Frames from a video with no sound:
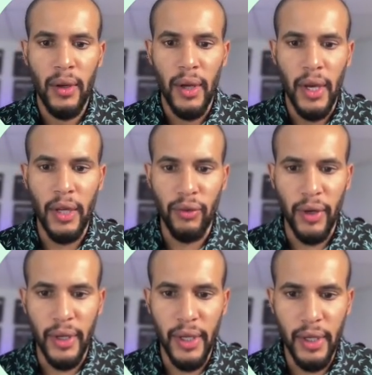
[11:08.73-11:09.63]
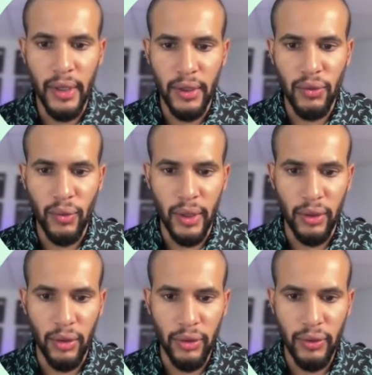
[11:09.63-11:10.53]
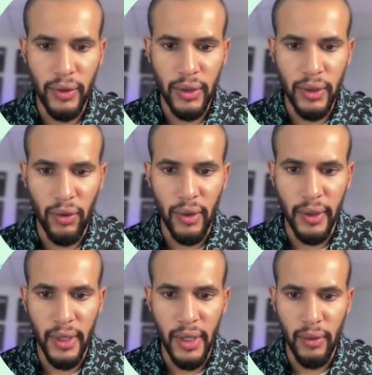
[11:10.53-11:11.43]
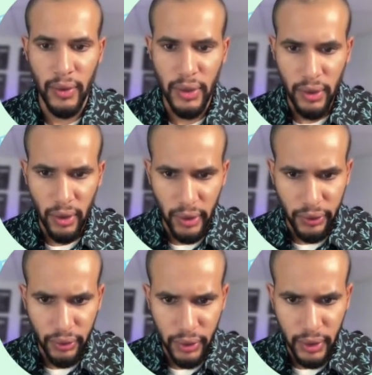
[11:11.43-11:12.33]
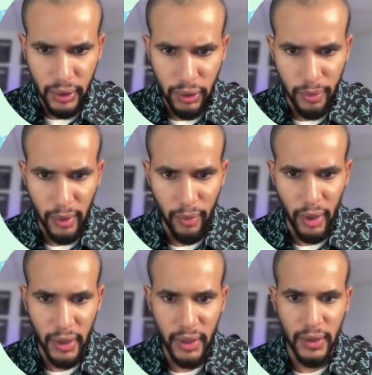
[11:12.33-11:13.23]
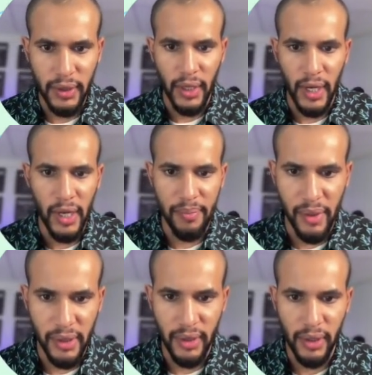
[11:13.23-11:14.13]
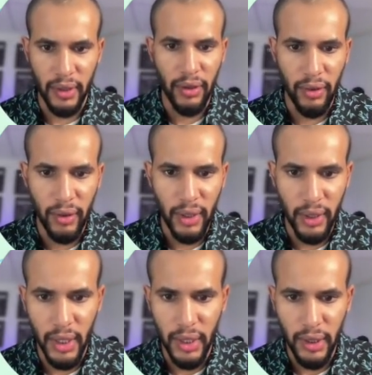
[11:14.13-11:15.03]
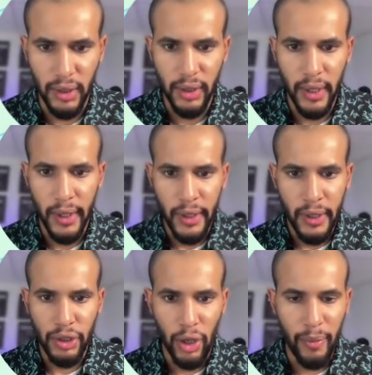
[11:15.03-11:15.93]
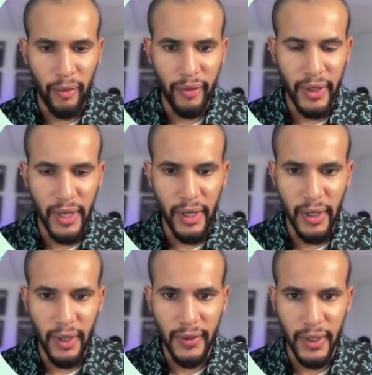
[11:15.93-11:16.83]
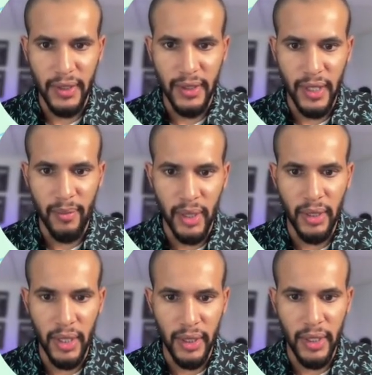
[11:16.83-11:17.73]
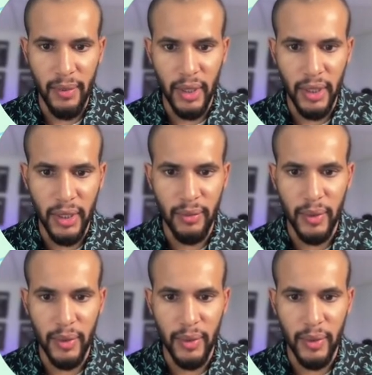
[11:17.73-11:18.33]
And right here, there's one grocery store there, which is called Trush's Supermarkets. I personally don't shop over there. That's not my neighborhood.